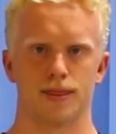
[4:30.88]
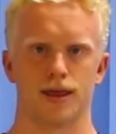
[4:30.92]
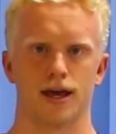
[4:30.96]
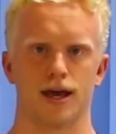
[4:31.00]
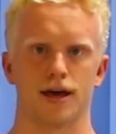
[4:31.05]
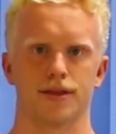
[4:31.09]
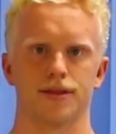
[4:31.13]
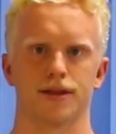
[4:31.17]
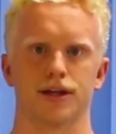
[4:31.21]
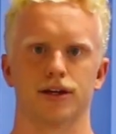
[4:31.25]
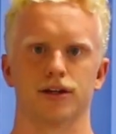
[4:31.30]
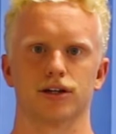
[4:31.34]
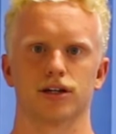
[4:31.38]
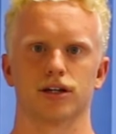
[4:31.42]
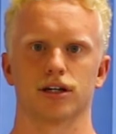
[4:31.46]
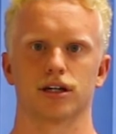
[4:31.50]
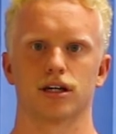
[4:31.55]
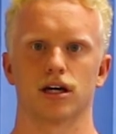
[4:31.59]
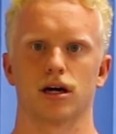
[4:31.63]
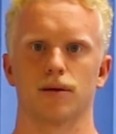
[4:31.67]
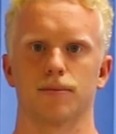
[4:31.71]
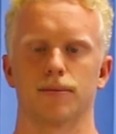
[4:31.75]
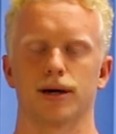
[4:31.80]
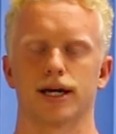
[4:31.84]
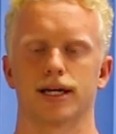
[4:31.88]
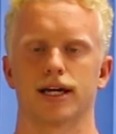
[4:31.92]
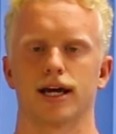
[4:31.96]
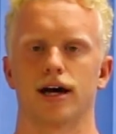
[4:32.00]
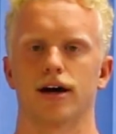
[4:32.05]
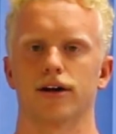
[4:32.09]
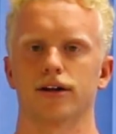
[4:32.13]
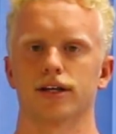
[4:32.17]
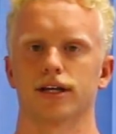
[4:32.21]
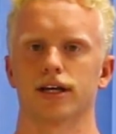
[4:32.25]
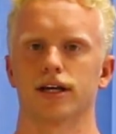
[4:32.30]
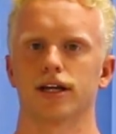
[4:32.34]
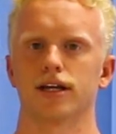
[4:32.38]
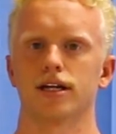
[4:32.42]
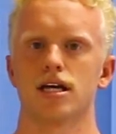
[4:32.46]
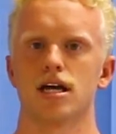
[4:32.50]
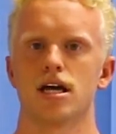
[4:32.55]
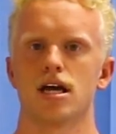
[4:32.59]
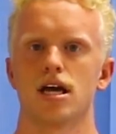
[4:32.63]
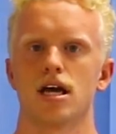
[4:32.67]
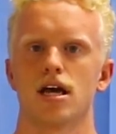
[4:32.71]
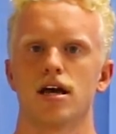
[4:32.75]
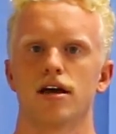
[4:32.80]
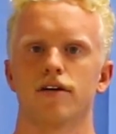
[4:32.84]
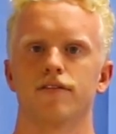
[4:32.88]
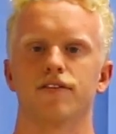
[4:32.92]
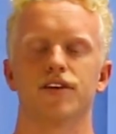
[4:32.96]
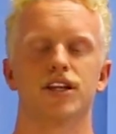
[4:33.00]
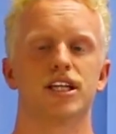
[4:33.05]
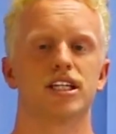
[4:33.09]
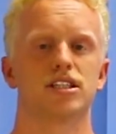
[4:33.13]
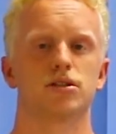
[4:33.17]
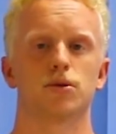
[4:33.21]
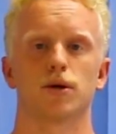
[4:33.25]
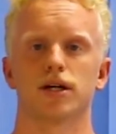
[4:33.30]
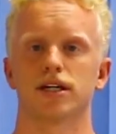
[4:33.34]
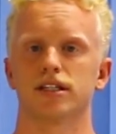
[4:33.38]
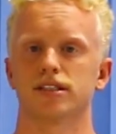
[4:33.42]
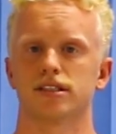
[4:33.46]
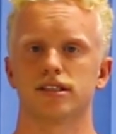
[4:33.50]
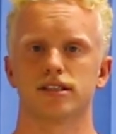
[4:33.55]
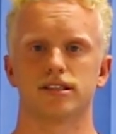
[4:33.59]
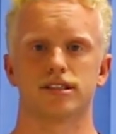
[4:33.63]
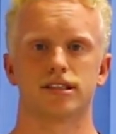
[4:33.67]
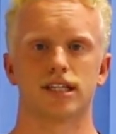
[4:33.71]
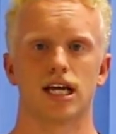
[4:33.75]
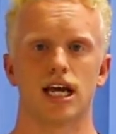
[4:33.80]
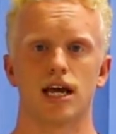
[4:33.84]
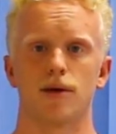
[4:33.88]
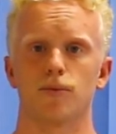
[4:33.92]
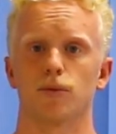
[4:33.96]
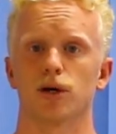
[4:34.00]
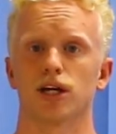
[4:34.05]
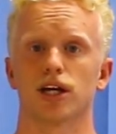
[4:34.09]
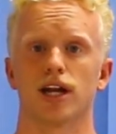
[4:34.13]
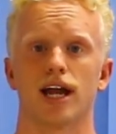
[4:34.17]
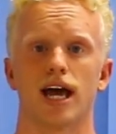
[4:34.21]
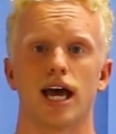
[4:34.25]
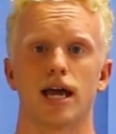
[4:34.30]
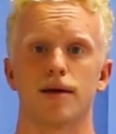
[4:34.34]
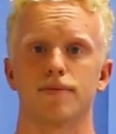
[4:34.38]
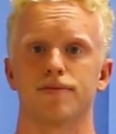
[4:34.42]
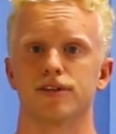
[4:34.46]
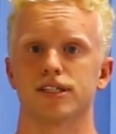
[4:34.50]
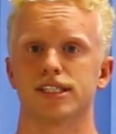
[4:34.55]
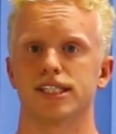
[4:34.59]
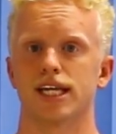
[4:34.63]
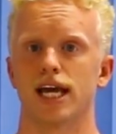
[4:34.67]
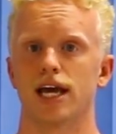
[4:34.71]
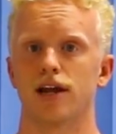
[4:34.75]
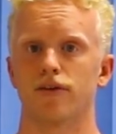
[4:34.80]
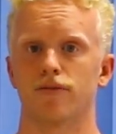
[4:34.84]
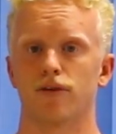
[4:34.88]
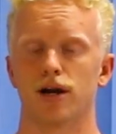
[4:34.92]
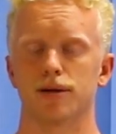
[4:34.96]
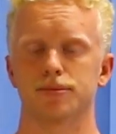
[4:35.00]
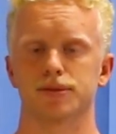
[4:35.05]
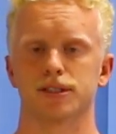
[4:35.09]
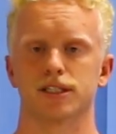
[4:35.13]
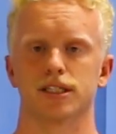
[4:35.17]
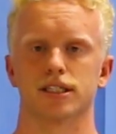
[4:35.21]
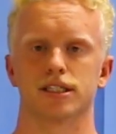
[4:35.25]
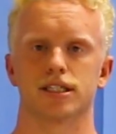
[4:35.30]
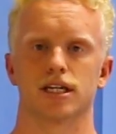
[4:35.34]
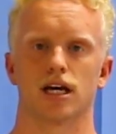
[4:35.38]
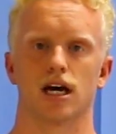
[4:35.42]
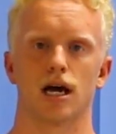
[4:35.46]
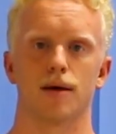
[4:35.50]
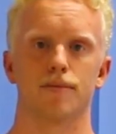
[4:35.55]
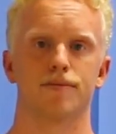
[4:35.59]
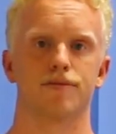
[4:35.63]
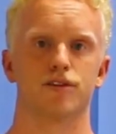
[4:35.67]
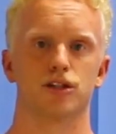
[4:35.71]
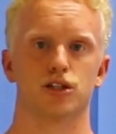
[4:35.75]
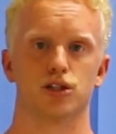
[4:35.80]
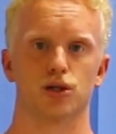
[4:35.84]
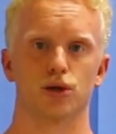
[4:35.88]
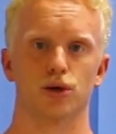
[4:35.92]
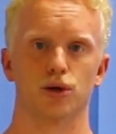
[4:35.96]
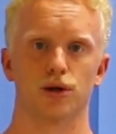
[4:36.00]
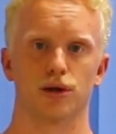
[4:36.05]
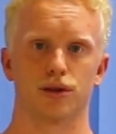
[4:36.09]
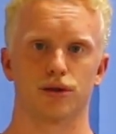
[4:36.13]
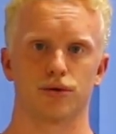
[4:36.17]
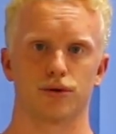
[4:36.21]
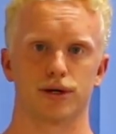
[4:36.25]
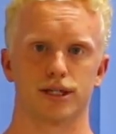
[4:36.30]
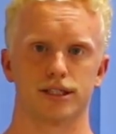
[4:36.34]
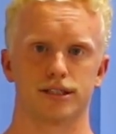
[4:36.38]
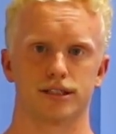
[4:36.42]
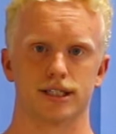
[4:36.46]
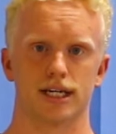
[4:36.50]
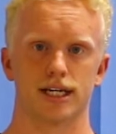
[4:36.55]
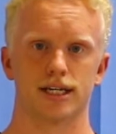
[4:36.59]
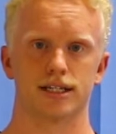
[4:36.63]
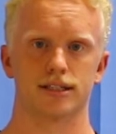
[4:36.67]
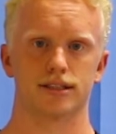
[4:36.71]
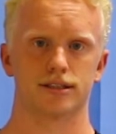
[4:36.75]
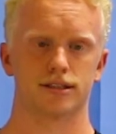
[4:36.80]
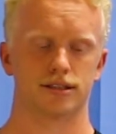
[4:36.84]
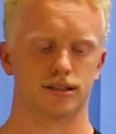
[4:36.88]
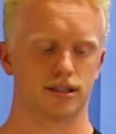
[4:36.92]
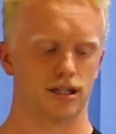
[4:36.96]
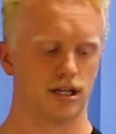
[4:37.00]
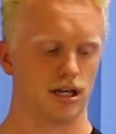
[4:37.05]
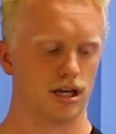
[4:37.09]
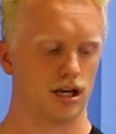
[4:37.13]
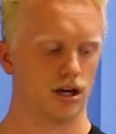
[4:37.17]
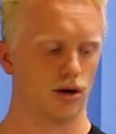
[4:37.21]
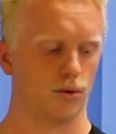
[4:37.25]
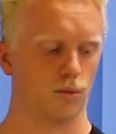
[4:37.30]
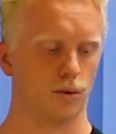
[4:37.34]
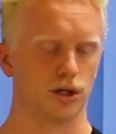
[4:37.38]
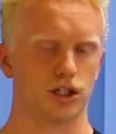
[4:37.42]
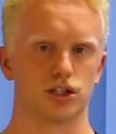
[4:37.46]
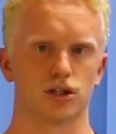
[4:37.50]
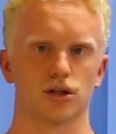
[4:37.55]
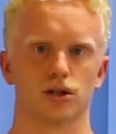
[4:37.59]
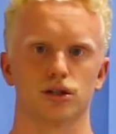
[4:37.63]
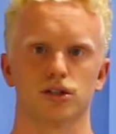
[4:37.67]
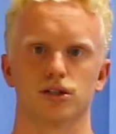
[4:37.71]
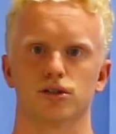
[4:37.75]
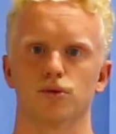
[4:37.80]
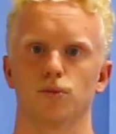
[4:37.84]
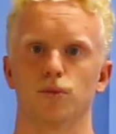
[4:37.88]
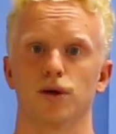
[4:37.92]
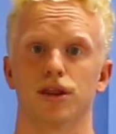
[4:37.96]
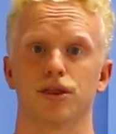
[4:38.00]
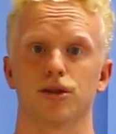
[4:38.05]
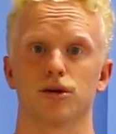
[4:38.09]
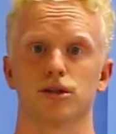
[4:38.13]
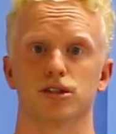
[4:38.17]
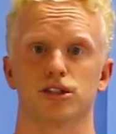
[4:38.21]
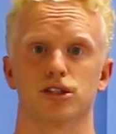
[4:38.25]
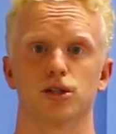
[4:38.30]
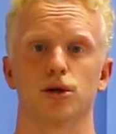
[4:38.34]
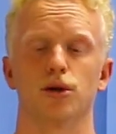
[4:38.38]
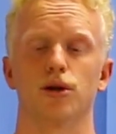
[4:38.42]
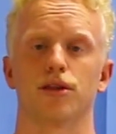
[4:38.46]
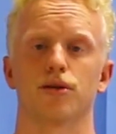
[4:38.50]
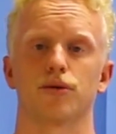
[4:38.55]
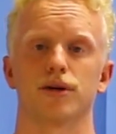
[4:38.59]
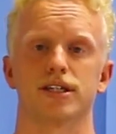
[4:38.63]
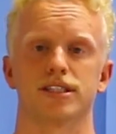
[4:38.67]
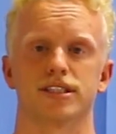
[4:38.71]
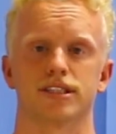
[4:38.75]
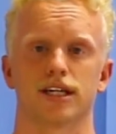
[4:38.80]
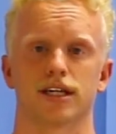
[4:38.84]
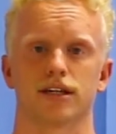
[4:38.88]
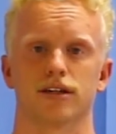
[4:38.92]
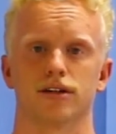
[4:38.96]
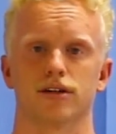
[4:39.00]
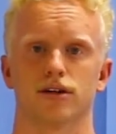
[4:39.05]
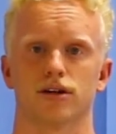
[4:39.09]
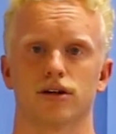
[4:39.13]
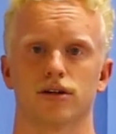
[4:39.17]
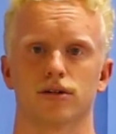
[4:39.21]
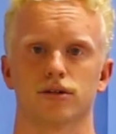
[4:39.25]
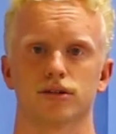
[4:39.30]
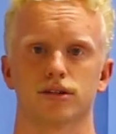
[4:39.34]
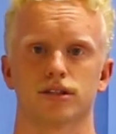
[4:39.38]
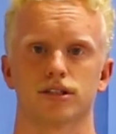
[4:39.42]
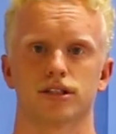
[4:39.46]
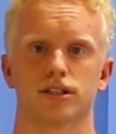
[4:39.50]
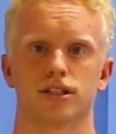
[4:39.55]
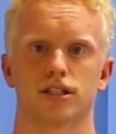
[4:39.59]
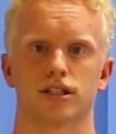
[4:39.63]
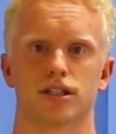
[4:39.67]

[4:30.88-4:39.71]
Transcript: And then you're going to come back out again. For this one, it's the same. We're going to aim for 10 reps at a time for 2 to 3 sets, with those 2 to 3 second holds.